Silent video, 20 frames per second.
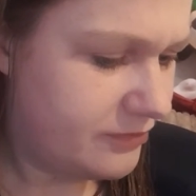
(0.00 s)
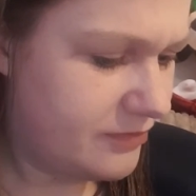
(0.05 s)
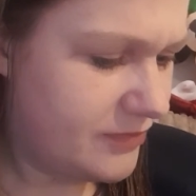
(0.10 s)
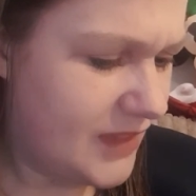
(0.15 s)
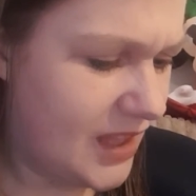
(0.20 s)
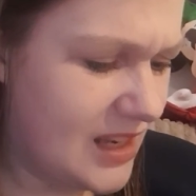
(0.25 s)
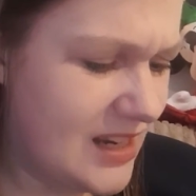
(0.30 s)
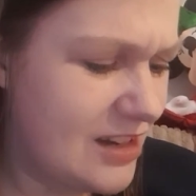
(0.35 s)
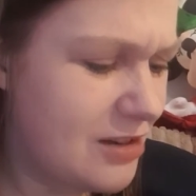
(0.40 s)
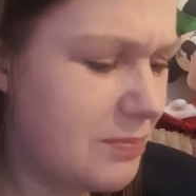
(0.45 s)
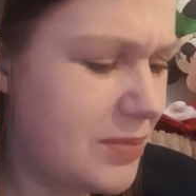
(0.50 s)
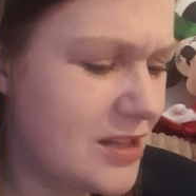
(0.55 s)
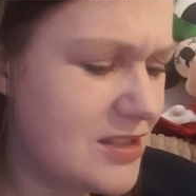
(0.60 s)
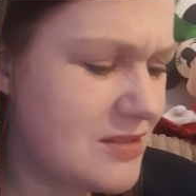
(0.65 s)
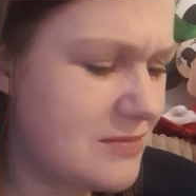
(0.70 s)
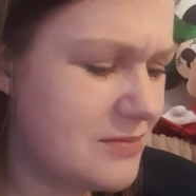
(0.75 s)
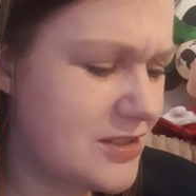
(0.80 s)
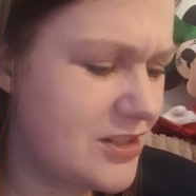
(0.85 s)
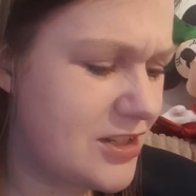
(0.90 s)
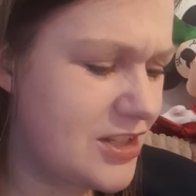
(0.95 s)
Little
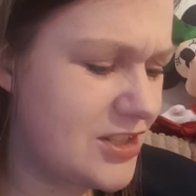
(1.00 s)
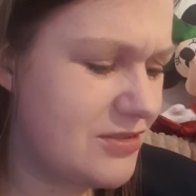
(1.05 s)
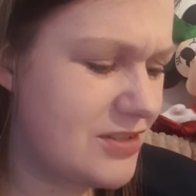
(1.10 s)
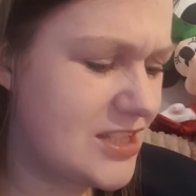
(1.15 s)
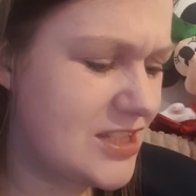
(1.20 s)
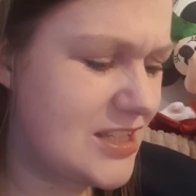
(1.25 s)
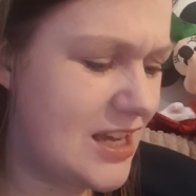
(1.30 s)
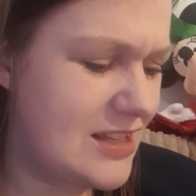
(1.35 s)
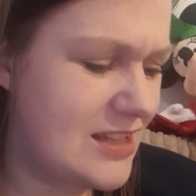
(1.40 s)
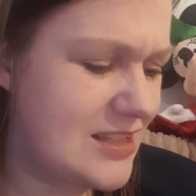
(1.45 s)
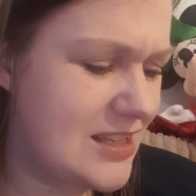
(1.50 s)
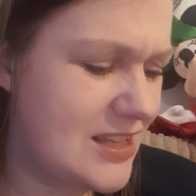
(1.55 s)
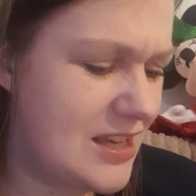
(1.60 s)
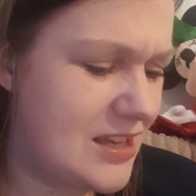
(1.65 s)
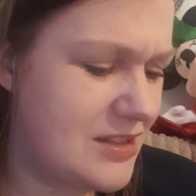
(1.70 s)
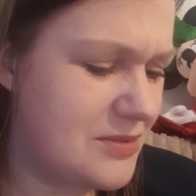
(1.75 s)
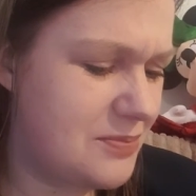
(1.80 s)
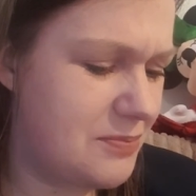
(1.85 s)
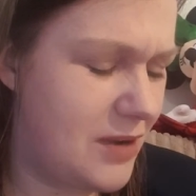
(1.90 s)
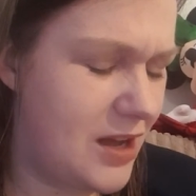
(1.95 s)
Blossom's nursery states he
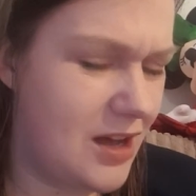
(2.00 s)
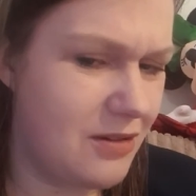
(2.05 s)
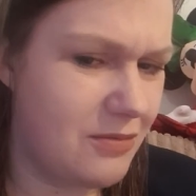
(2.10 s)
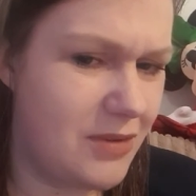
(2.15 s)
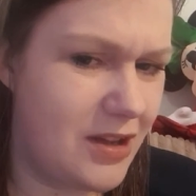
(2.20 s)
eats well.